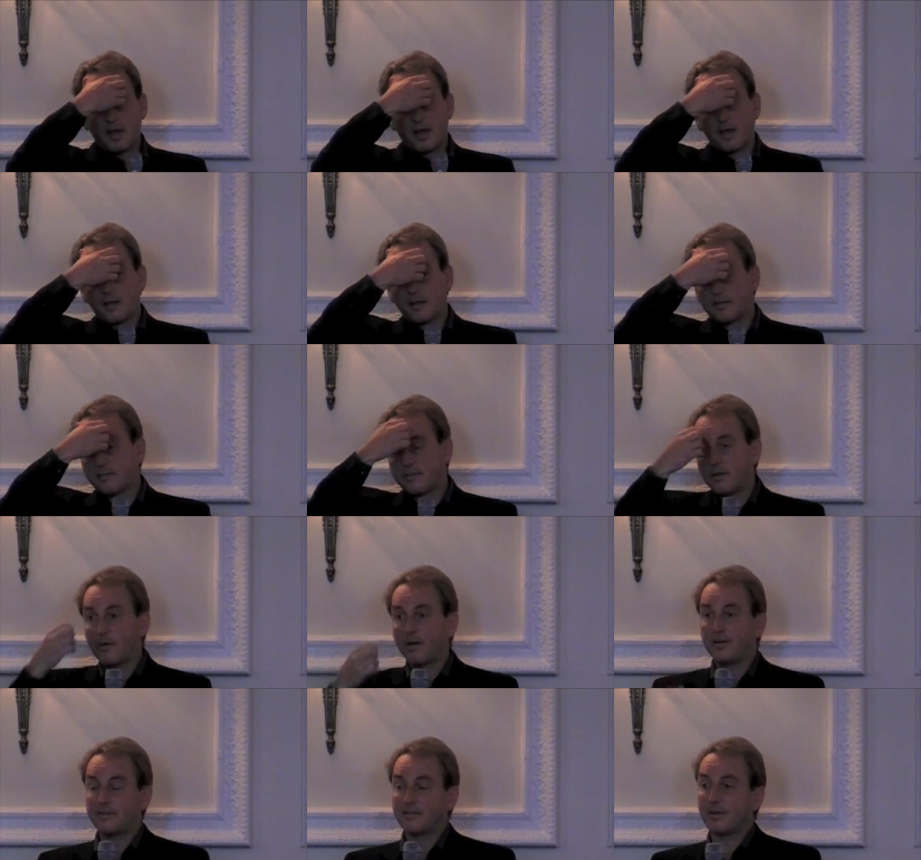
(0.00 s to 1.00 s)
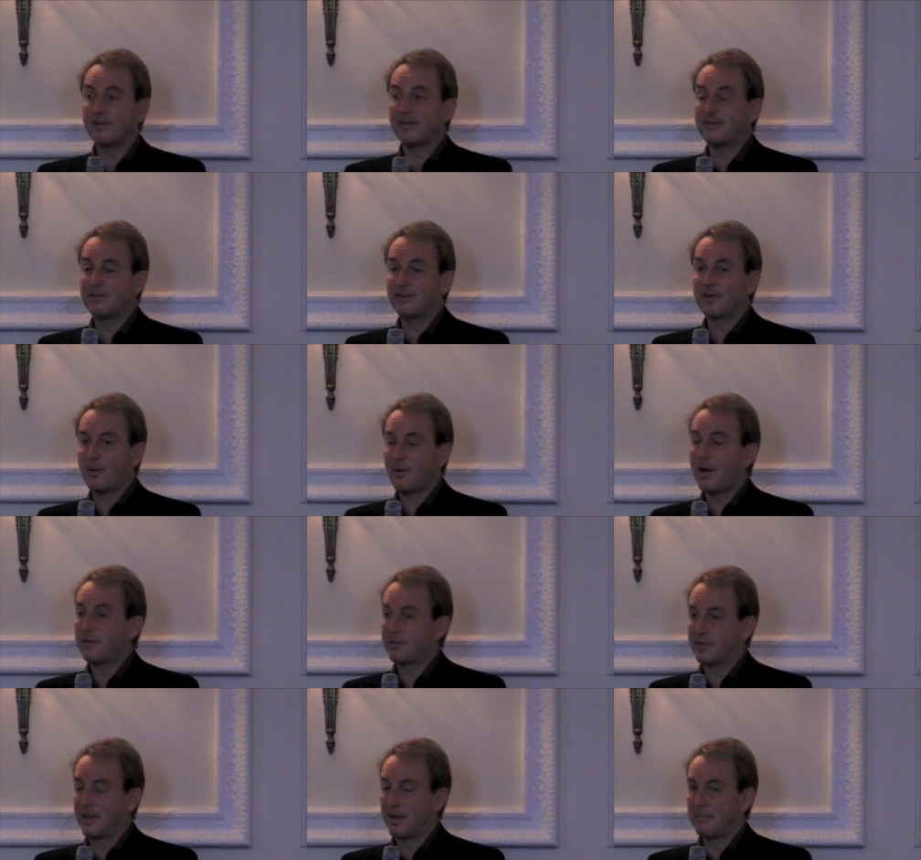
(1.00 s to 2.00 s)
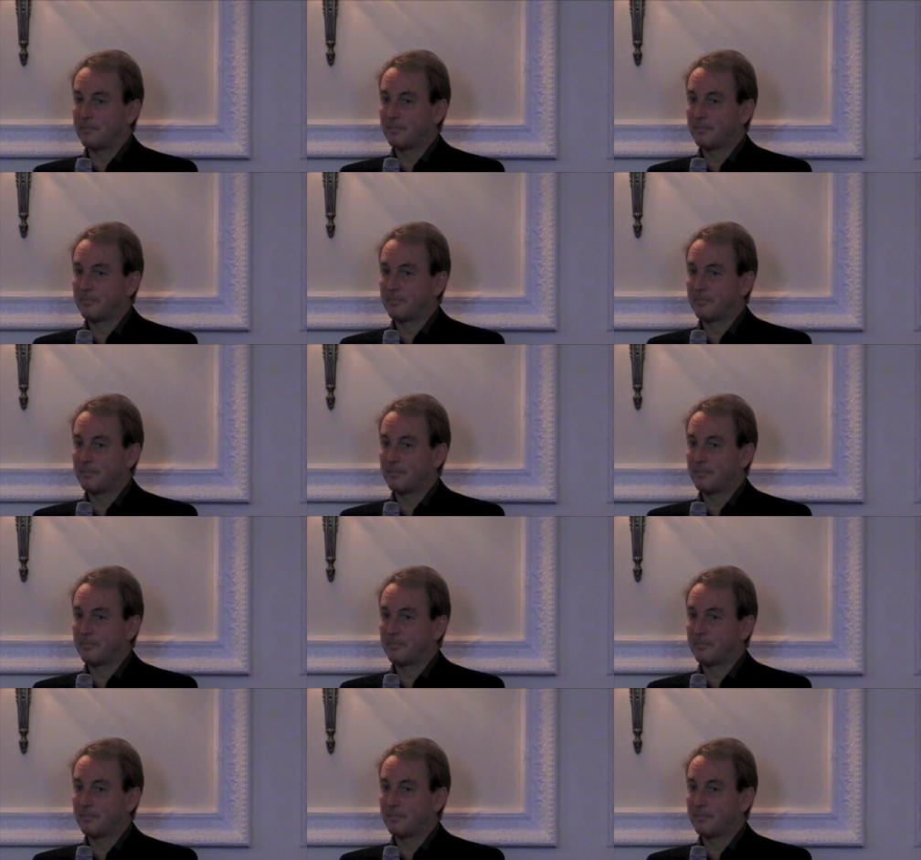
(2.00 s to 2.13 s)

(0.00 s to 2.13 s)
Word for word: Uh, so I decided to go out there.